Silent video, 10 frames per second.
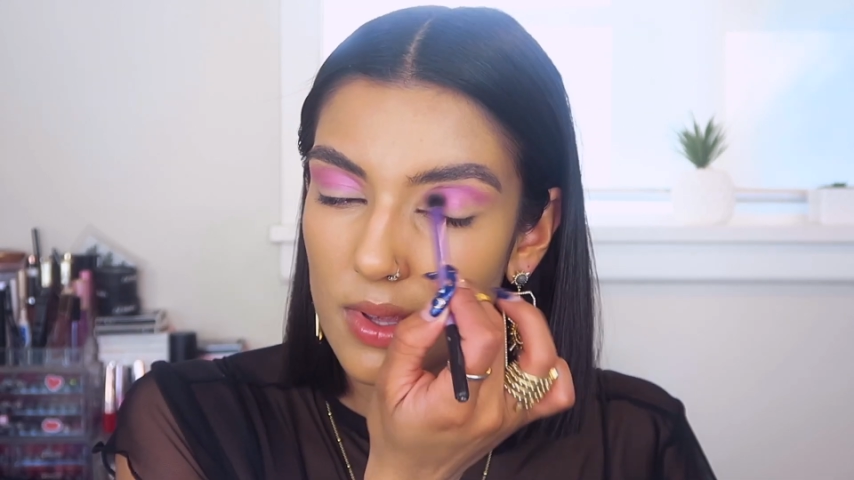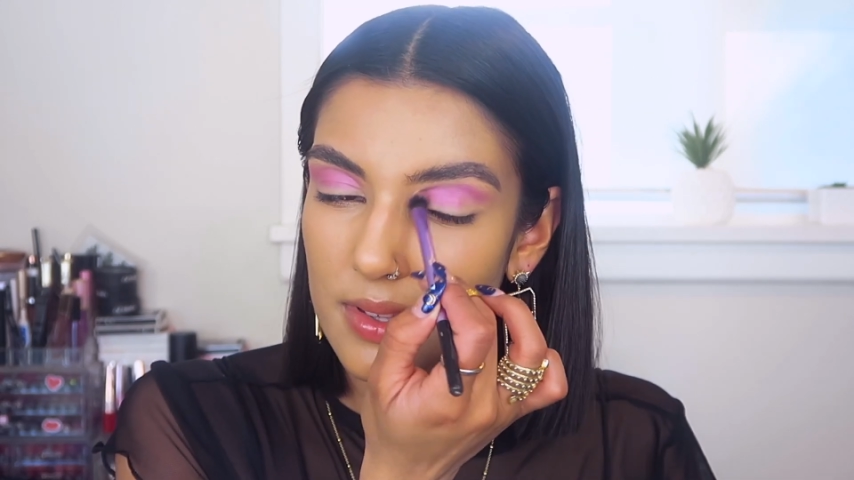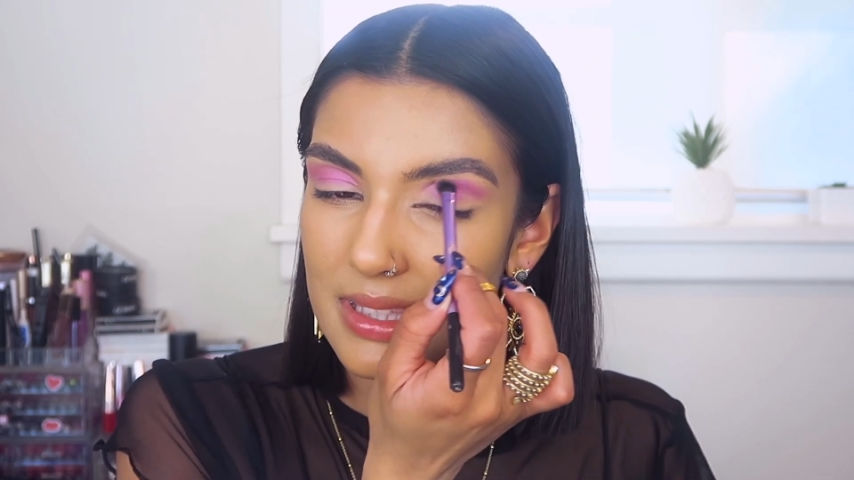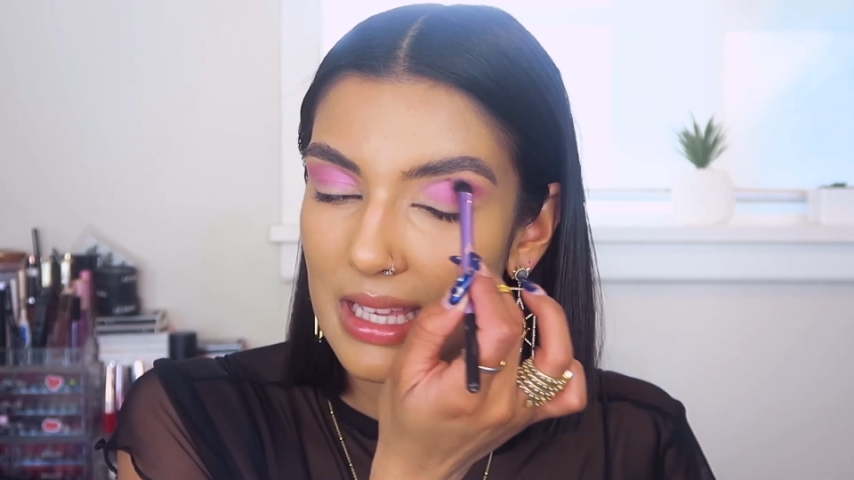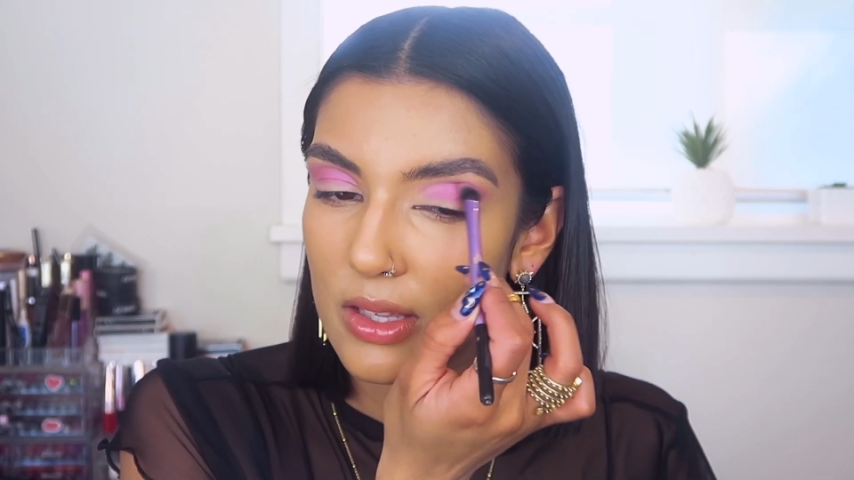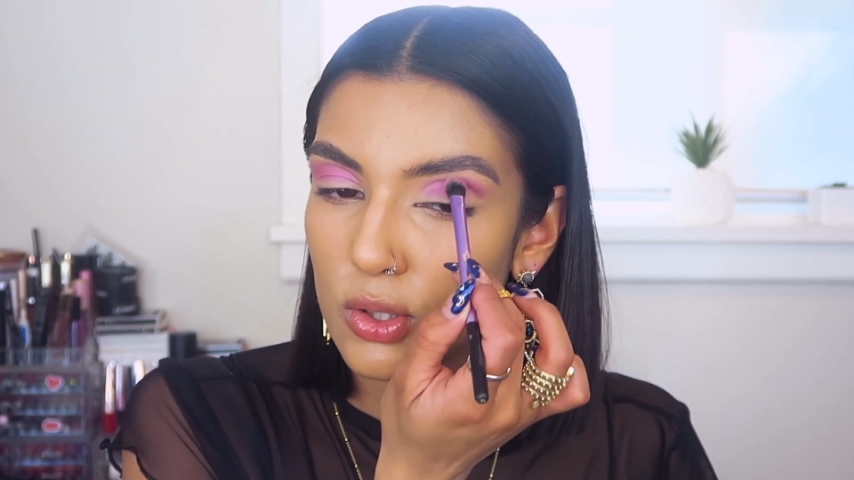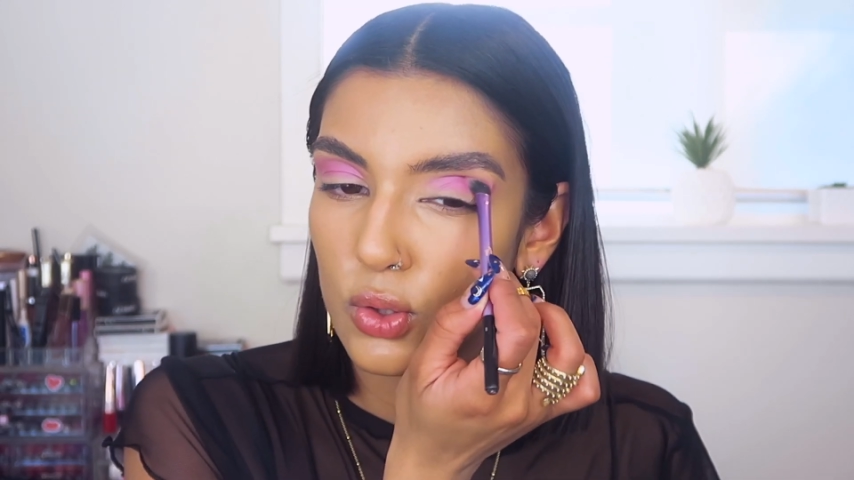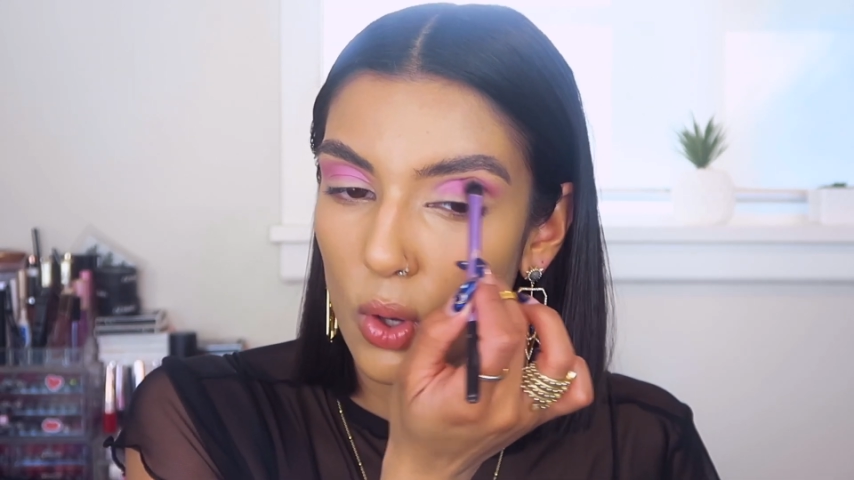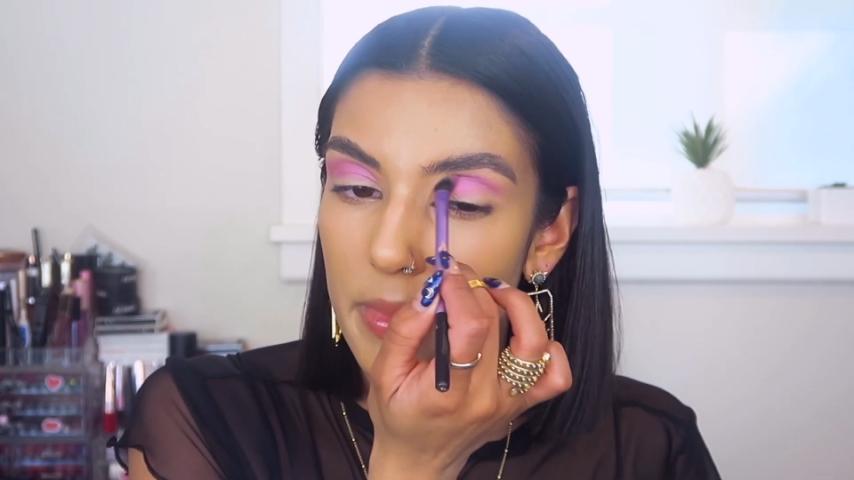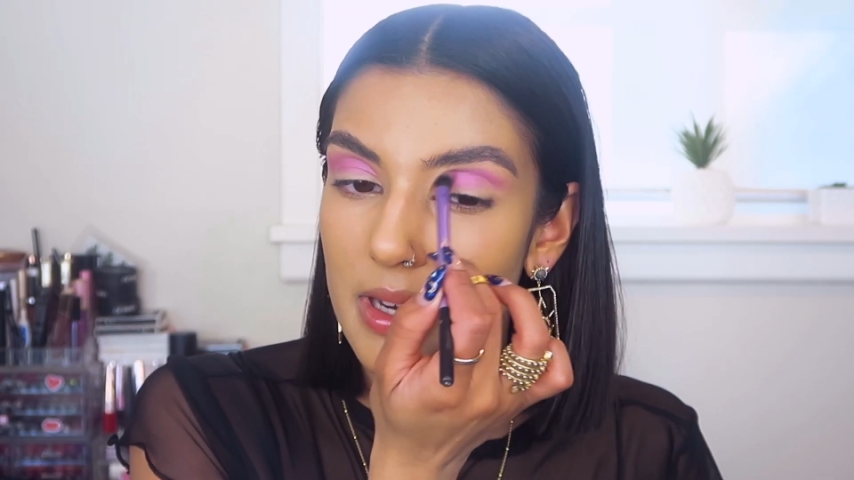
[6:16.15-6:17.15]
We see
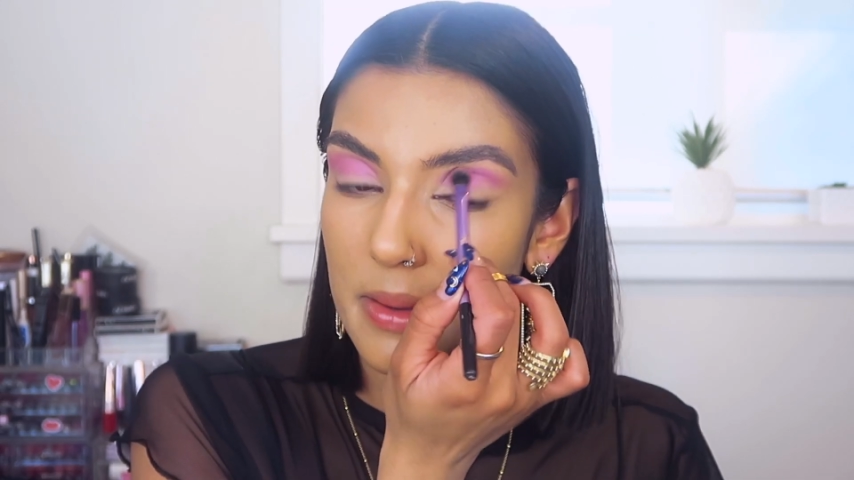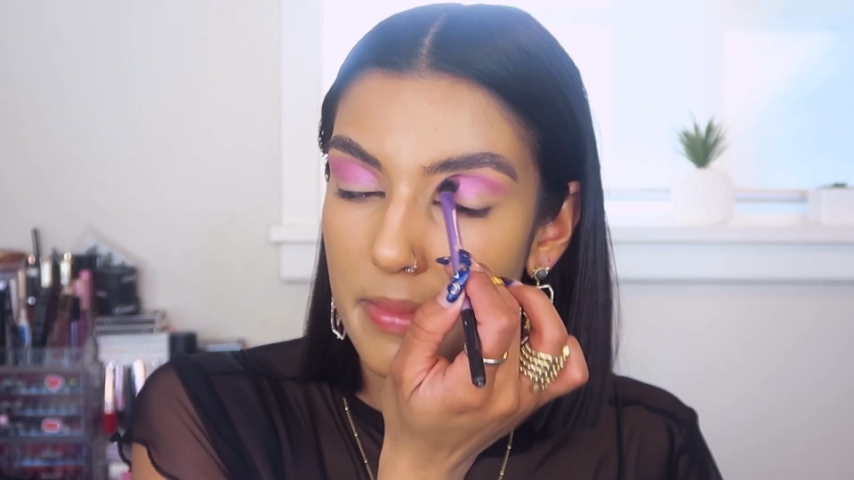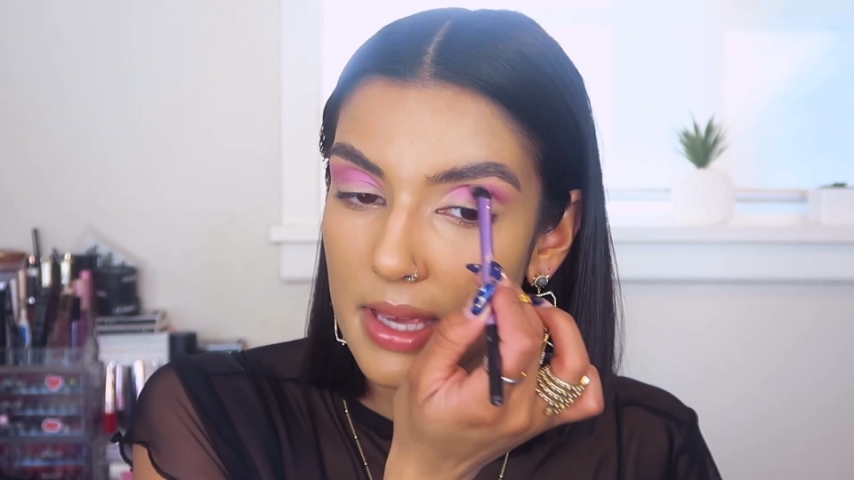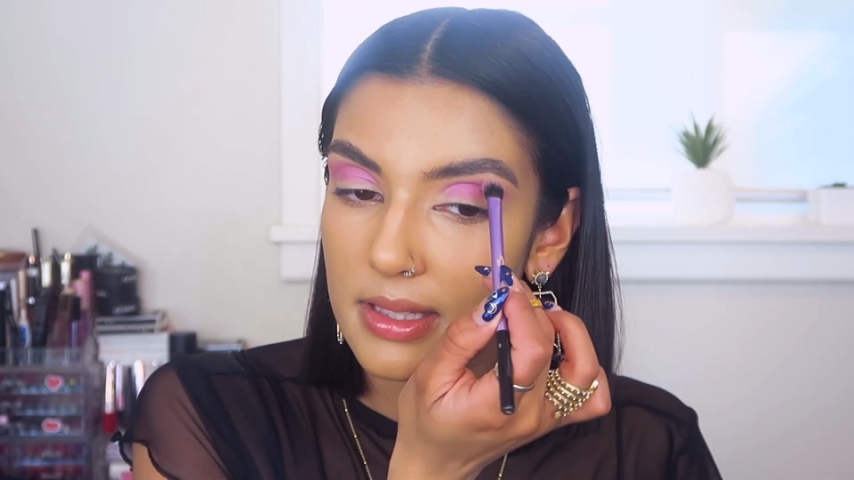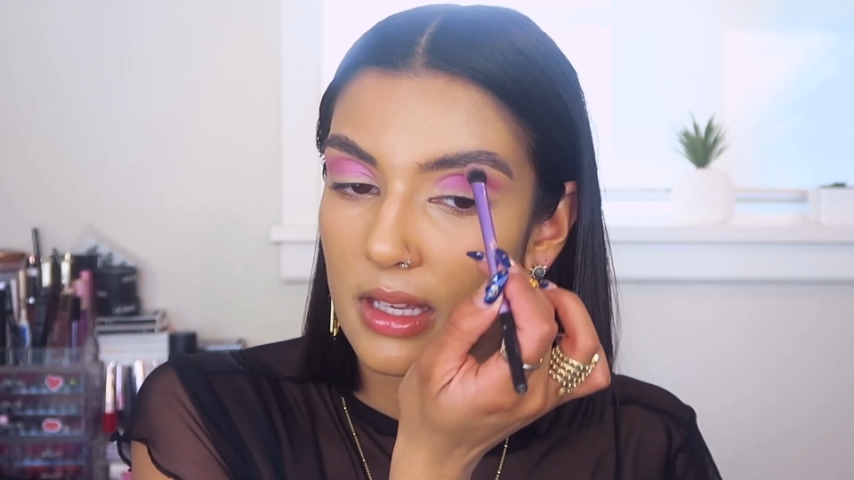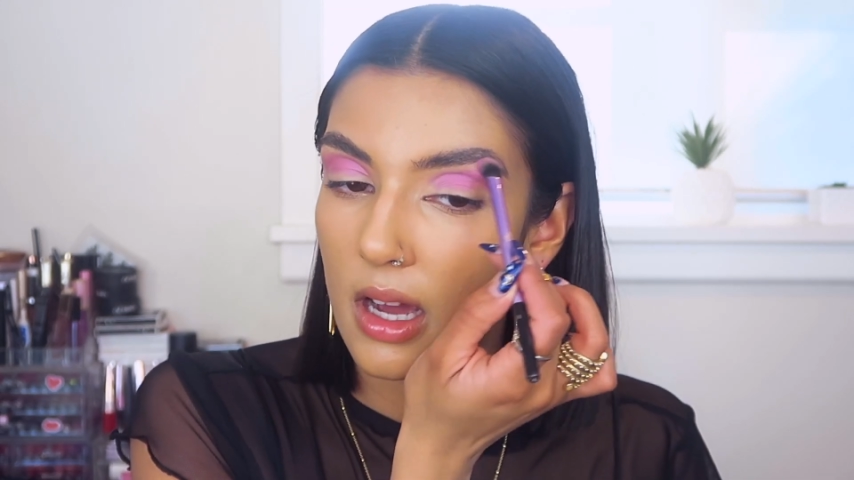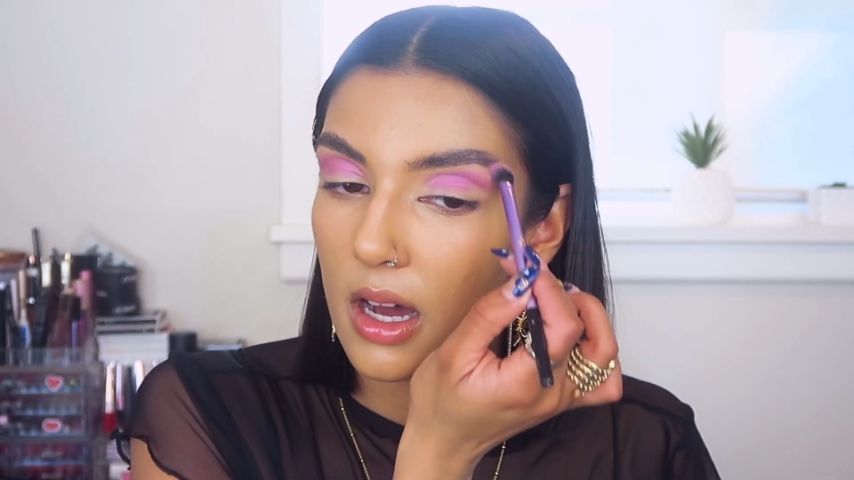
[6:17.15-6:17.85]
so many amazing